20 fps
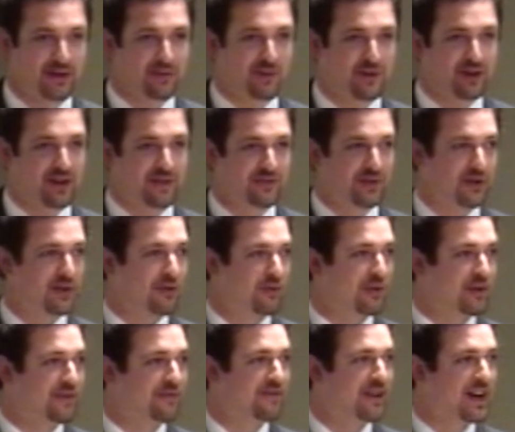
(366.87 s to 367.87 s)
when you have to go
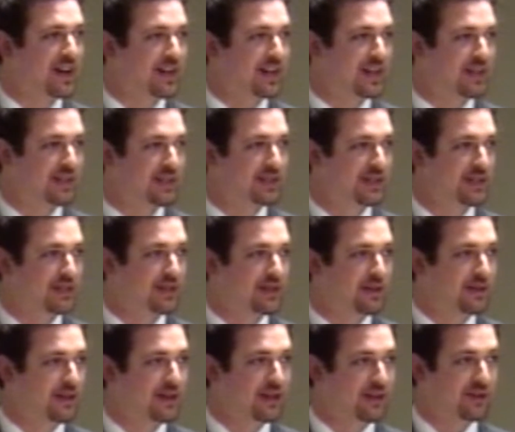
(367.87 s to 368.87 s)
refinance
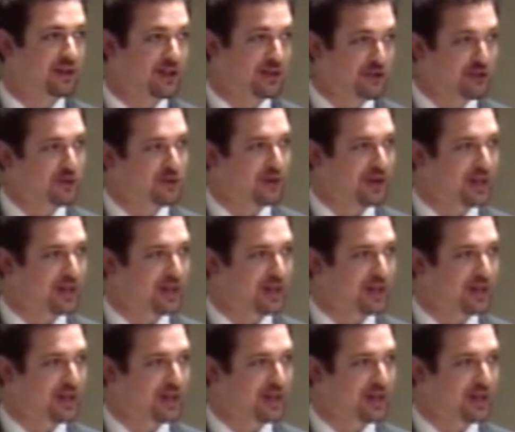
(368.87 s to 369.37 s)
and the interest